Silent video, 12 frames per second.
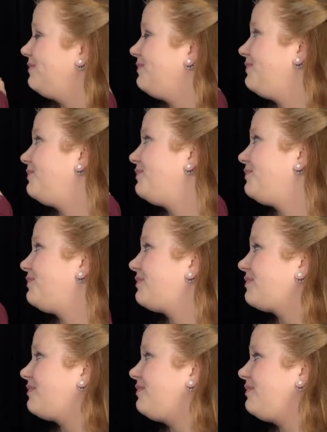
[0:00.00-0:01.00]

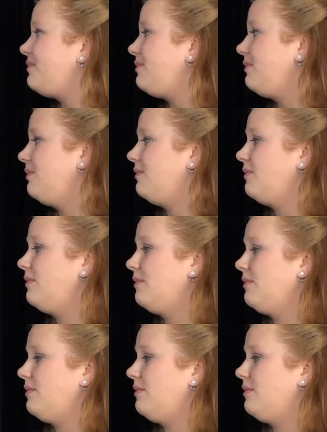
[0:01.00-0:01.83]
No one is speaking in this clip.